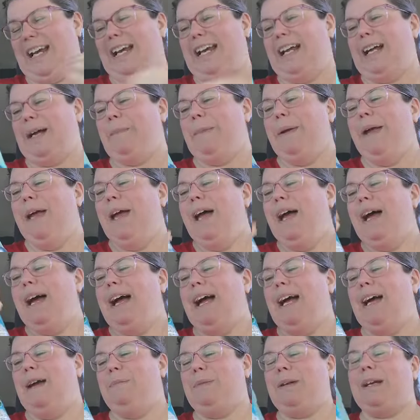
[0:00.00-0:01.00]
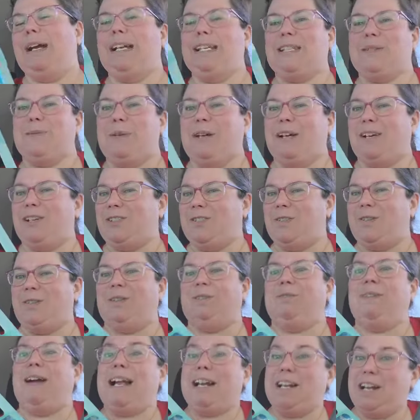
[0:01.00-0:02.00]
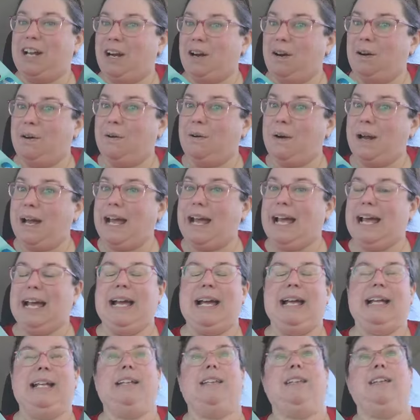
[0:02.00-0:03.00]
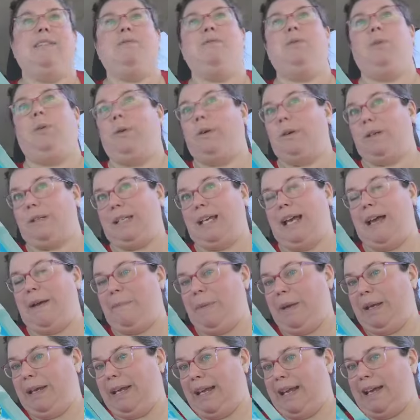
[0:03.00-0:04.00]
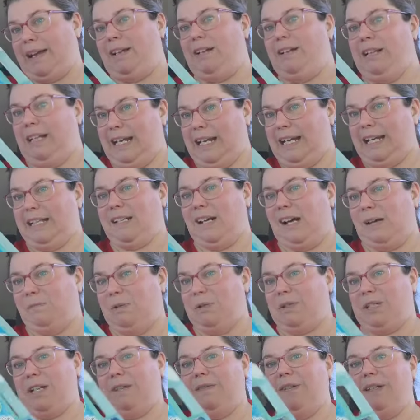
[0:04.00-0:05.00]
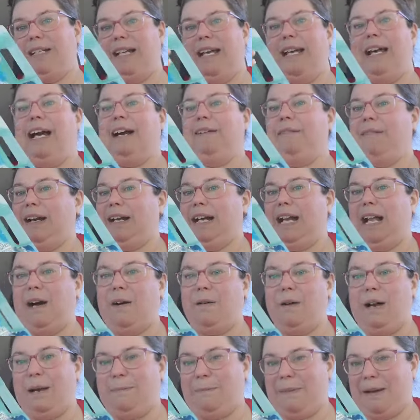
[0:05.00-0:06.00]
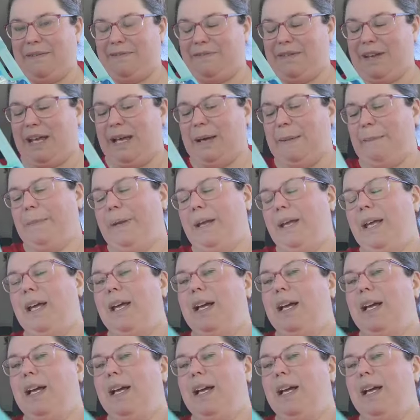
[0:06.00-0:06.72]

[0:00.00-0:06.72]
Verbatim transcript: Um, and um, because we are doing the reno and the floors have been getting cleaned almost every day, I ran out on my van.